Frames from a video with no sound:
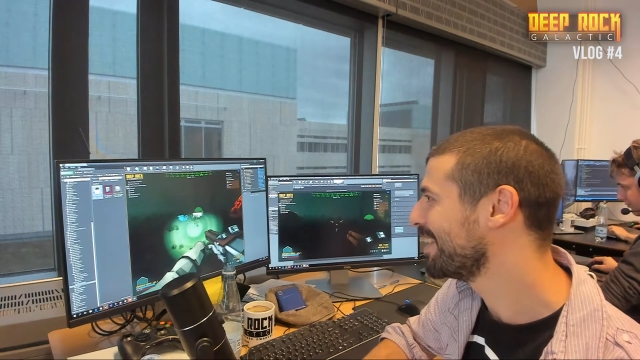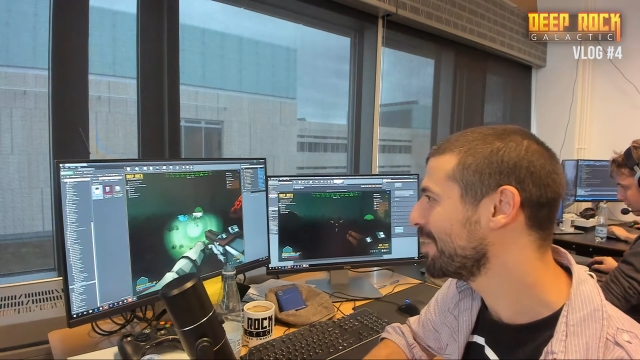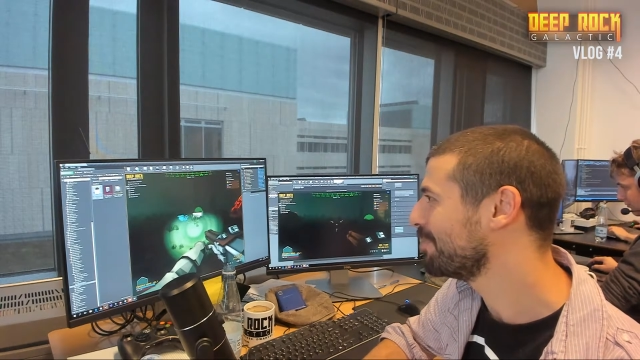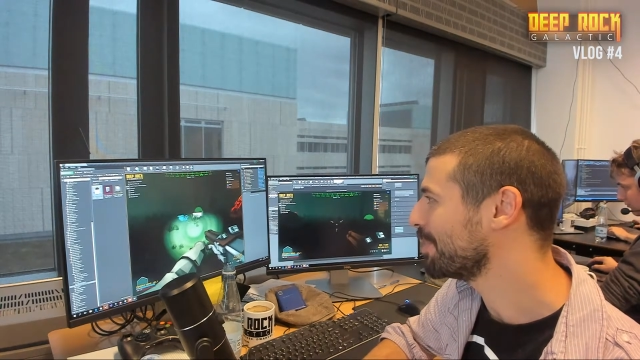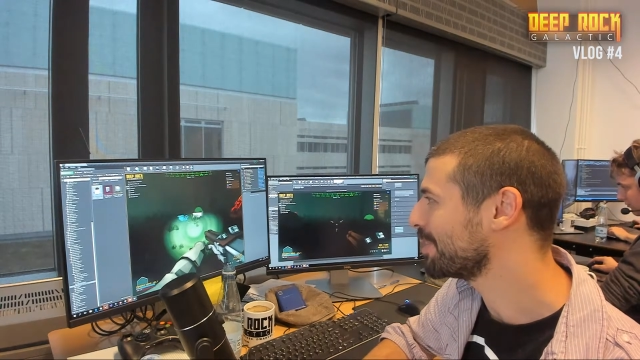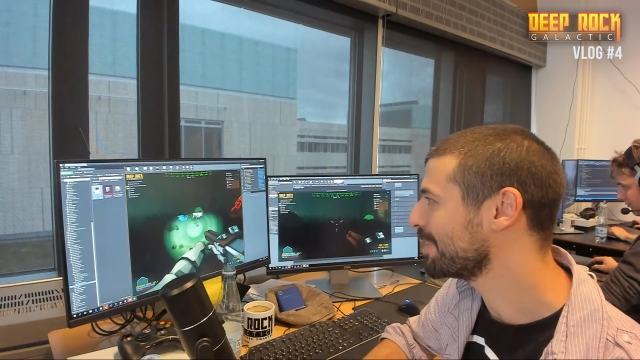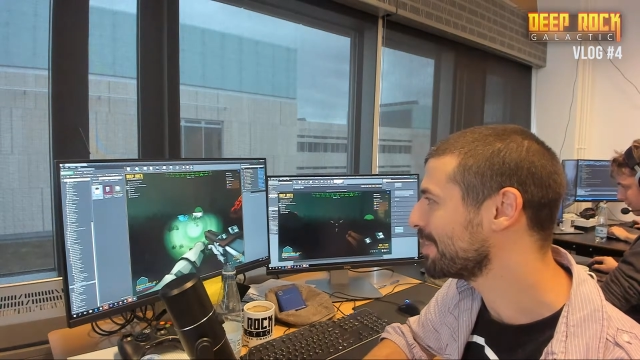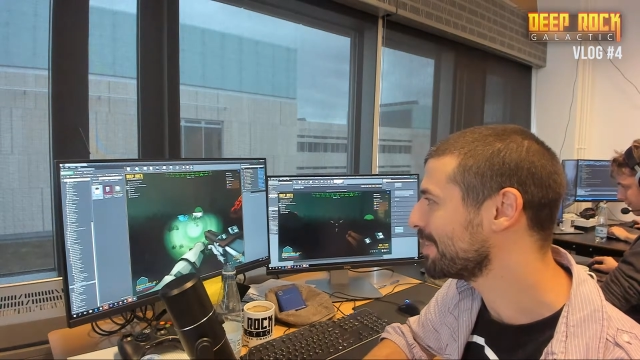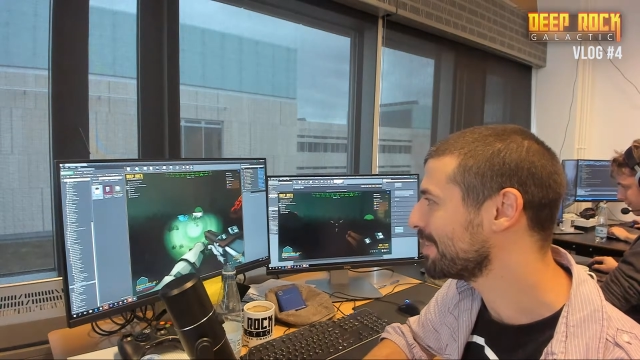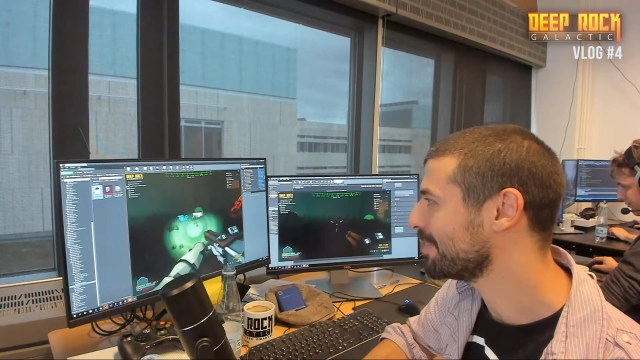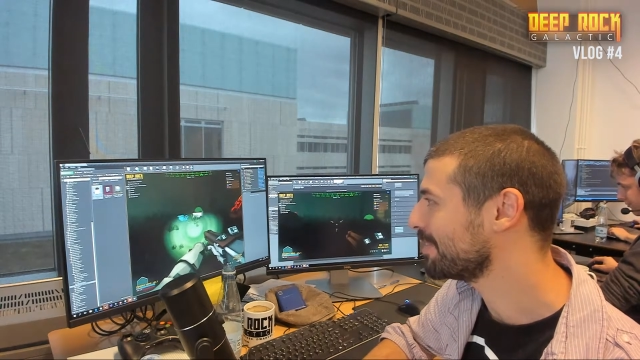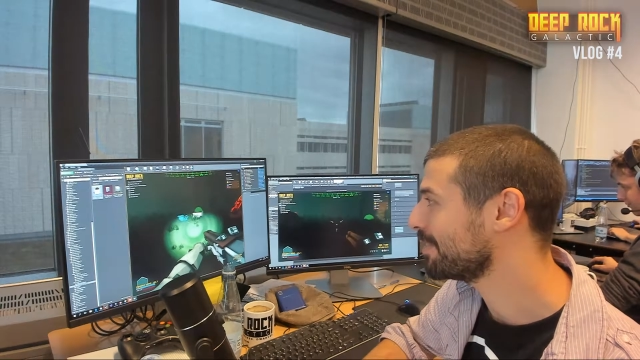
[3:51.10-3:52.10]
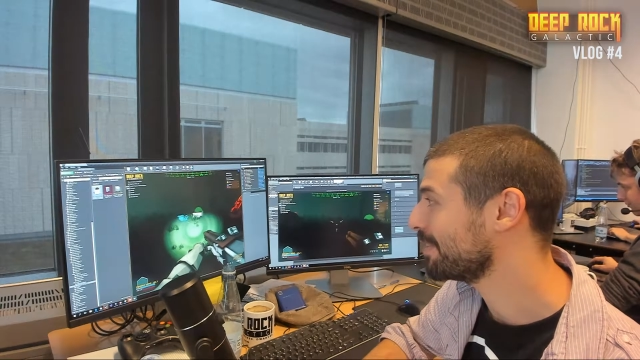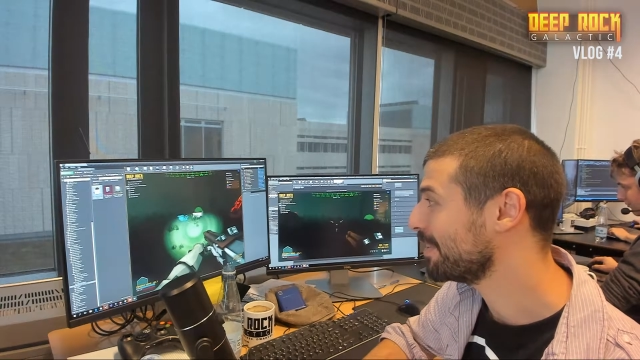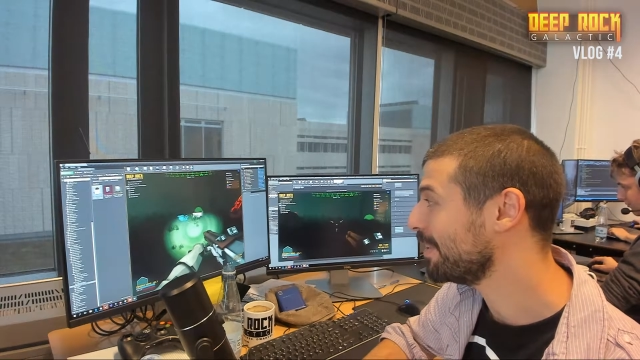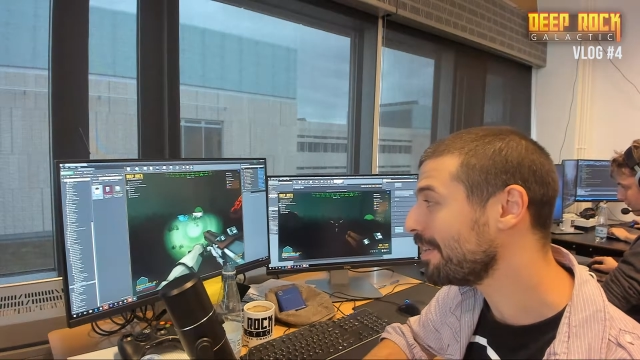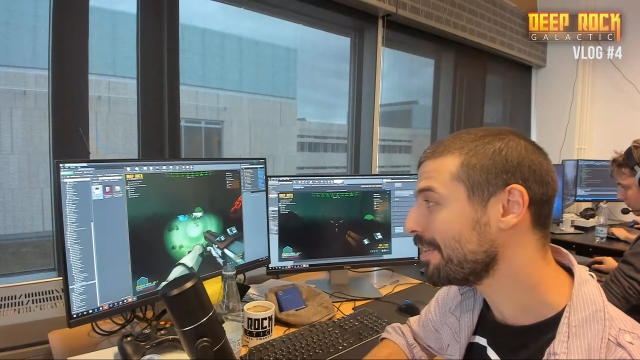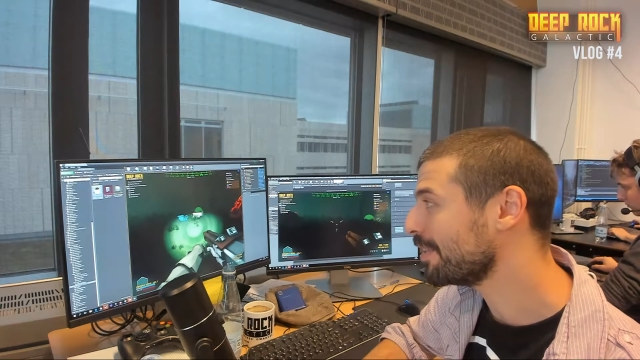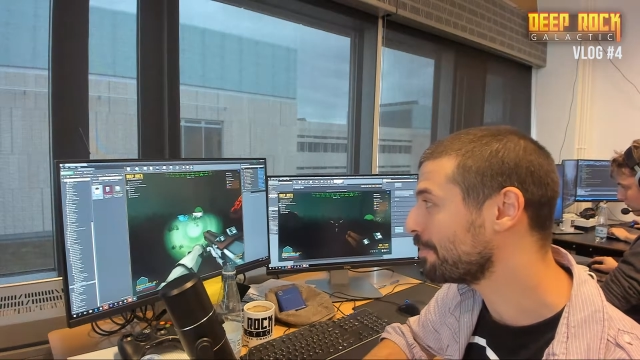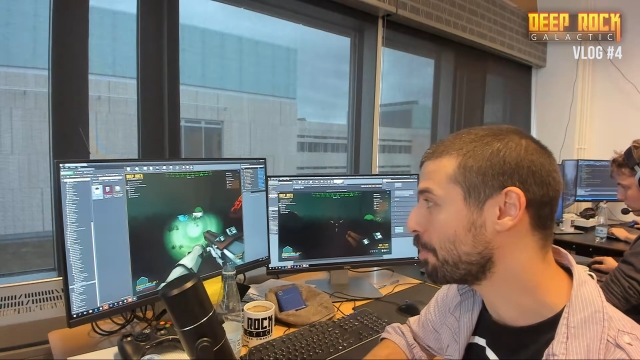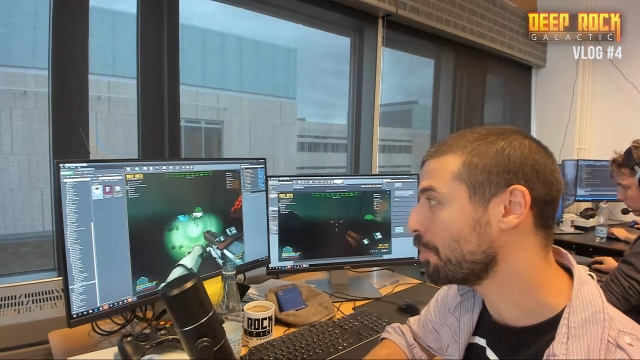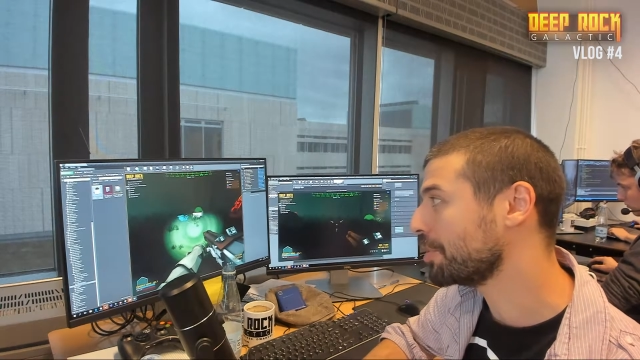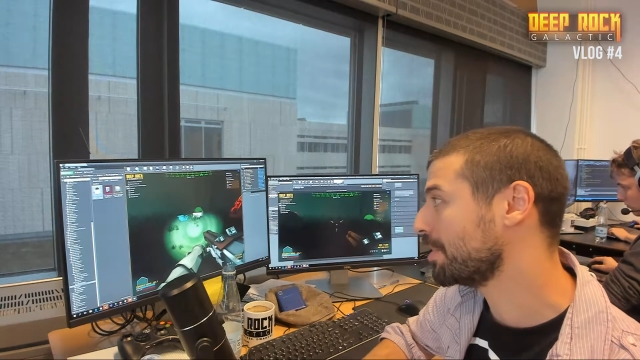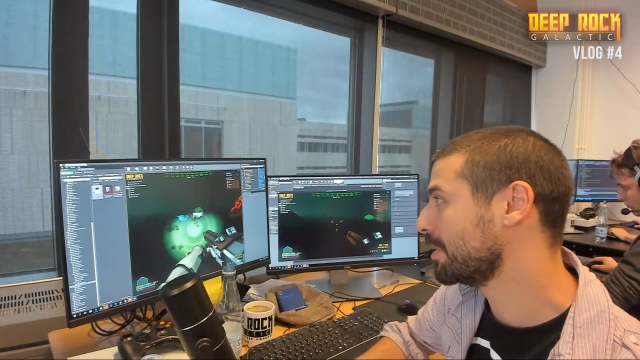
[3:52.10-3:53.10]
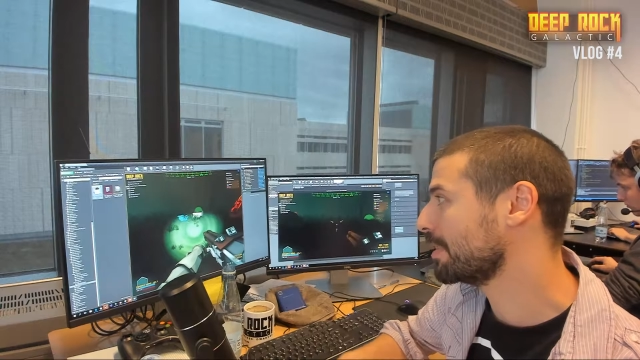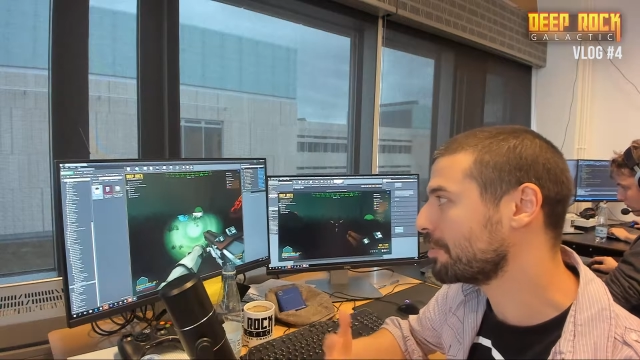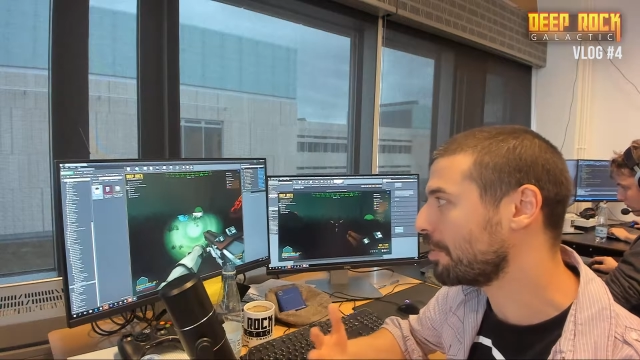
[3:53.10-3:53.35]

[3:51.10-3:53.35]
But and of course